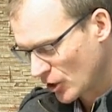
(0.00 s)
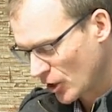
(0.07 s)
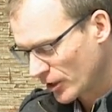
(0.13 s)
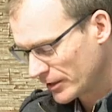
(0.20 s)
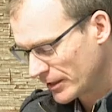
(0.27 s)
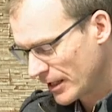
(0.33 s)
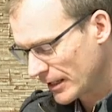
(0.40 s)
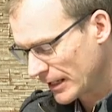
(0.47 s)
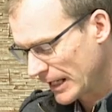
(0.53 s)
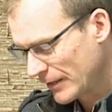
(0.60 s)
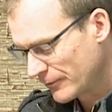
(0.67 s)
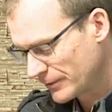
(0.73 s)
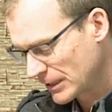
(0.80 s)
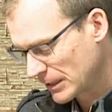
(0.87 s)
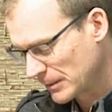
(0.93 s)
God
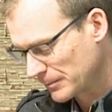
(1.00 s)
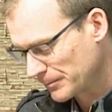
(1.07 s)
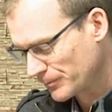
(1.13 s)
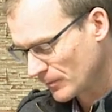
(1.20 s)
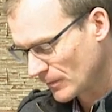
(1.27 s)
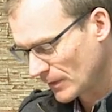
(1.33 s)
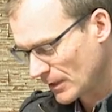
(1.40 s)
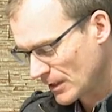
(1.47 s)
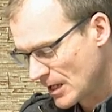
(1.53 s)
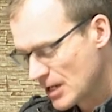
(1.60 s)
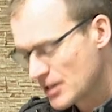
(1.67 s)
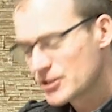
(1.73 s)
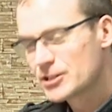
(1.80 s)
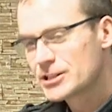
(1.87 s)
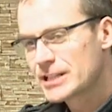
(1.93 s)
left him
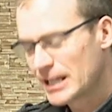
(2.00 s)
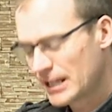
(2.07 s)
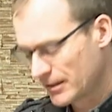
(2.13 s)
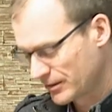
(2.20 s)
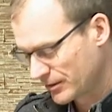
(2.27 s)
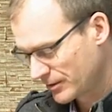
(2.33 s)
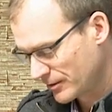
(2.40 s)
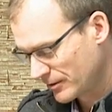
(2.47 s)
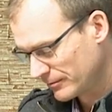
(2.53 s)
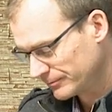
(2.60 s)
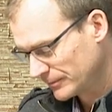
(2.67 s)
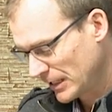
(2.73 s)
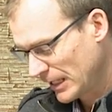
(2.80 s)
to test